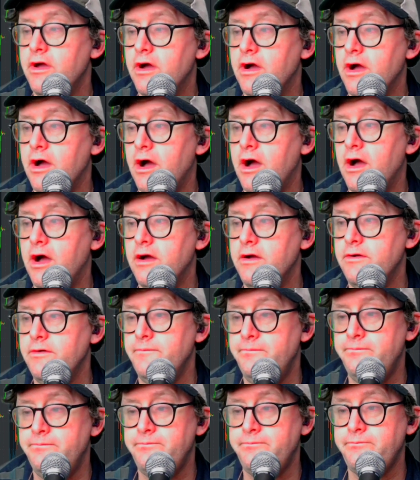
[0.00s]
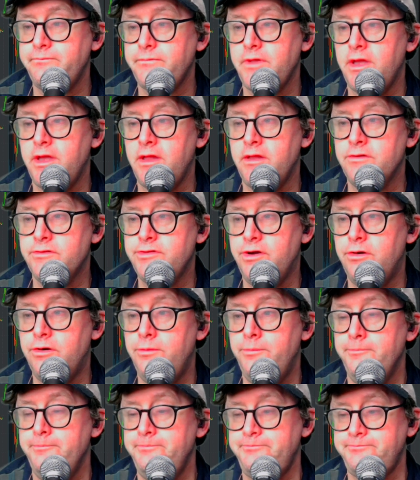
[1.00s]
And
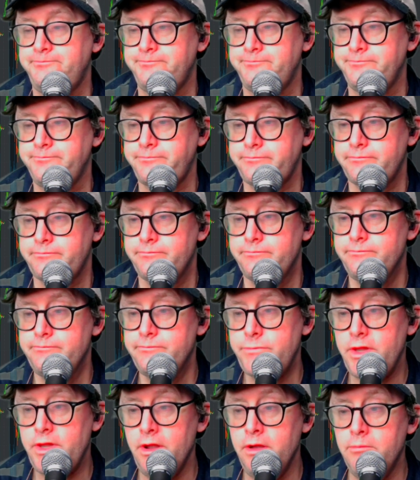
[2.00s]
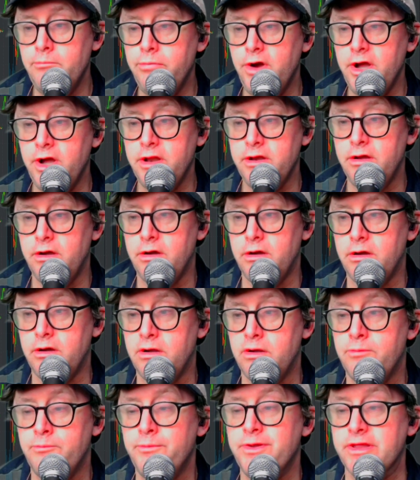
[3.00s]
so, but
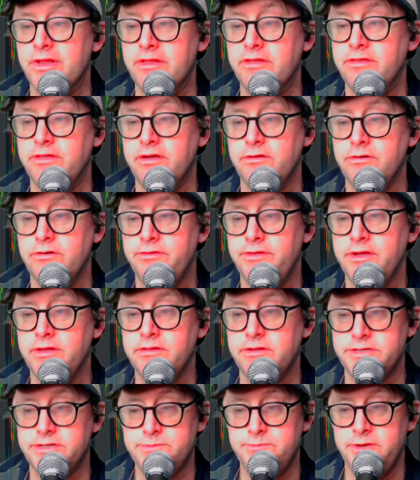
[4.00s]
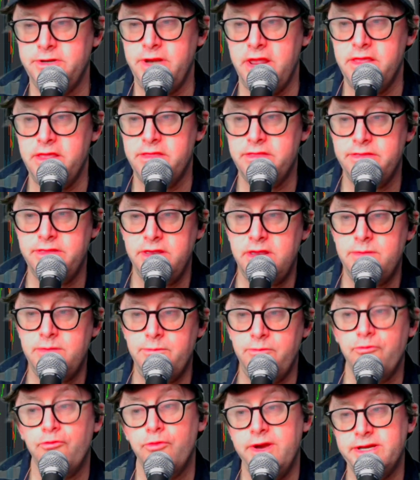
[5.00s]
the other thing that's been a
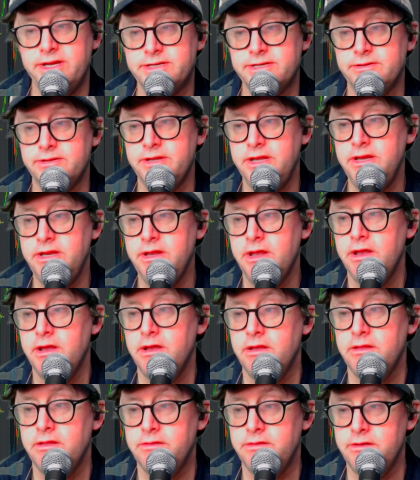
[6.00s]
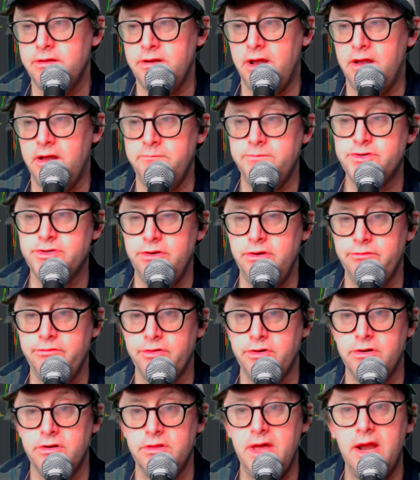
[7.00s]
theme recently that I'm sure you've
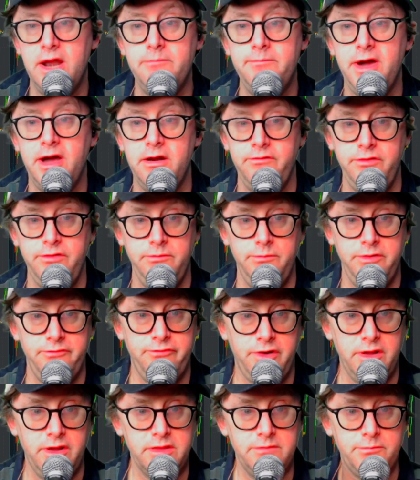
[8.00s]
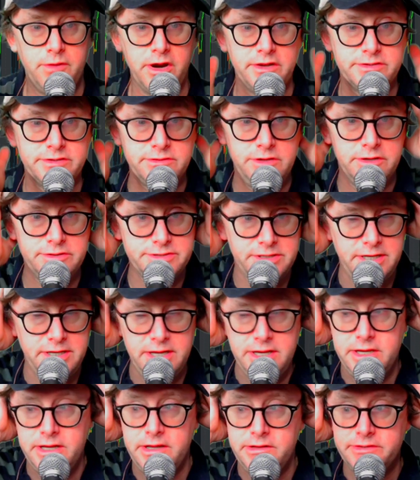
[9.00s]
heard a lot about if you've been following the markets closely
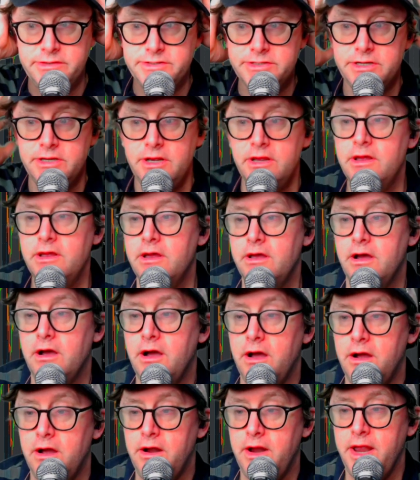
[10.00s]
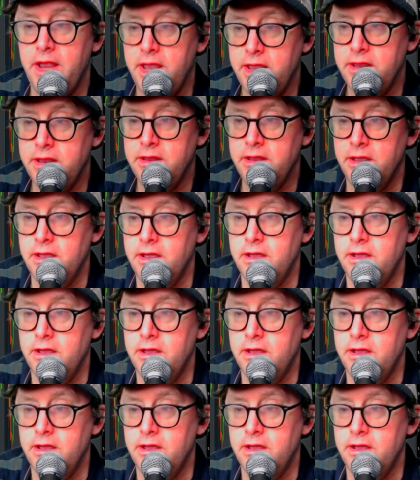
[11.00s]
is we